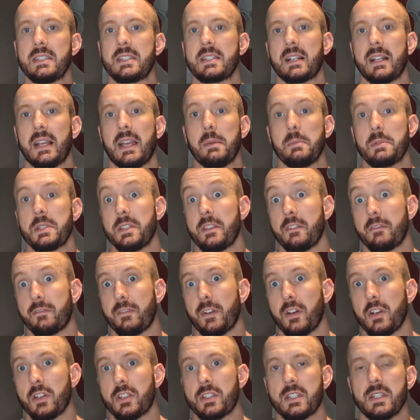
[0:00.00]
these claims in the
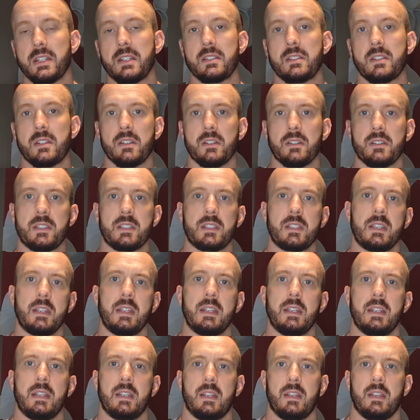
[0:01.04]
first instance.
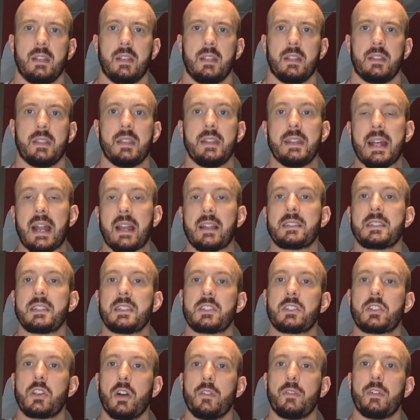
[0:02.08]
The
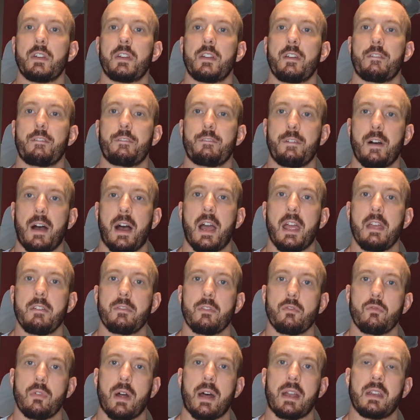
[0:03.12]
analysis covered 5
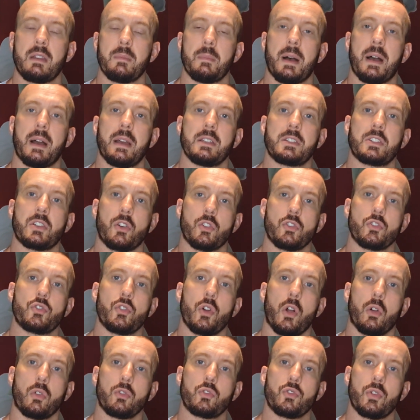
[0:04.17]
randomized
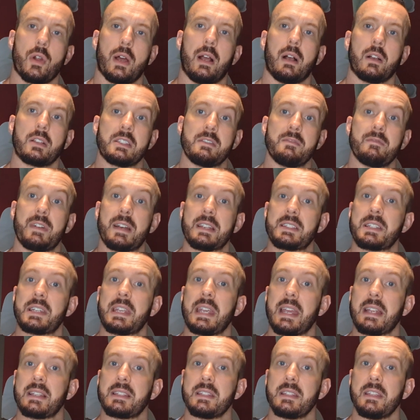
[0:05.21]
controlled trials
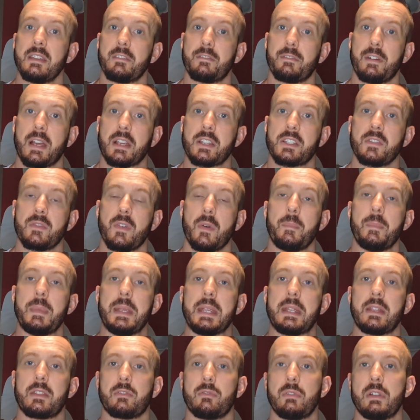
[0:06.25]
investigating the effects of
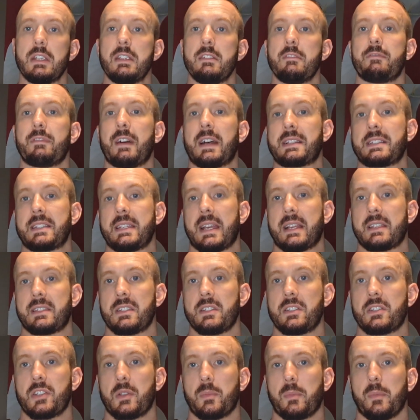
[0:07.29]
omega-3 fatty
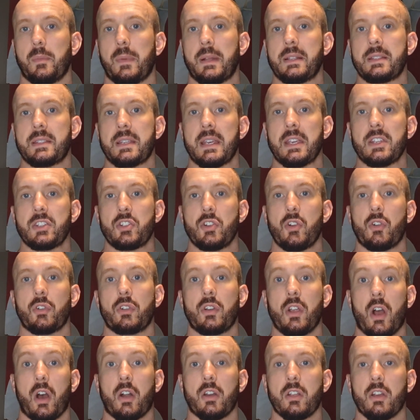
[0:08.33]
acid supplementation on
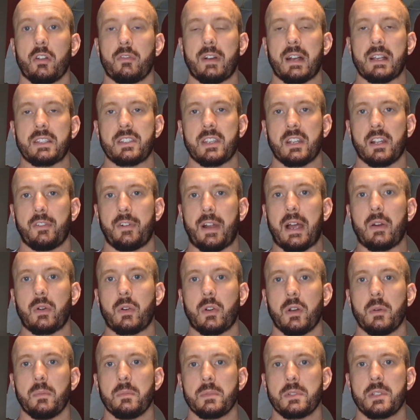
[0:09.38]
cardiovascular
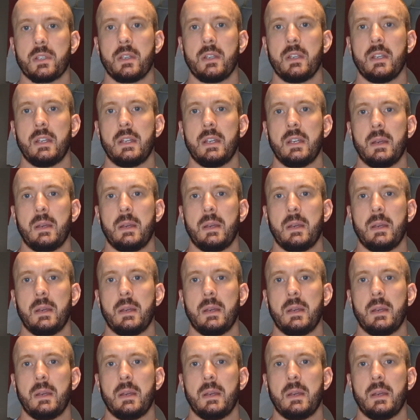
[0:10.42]
outcomes.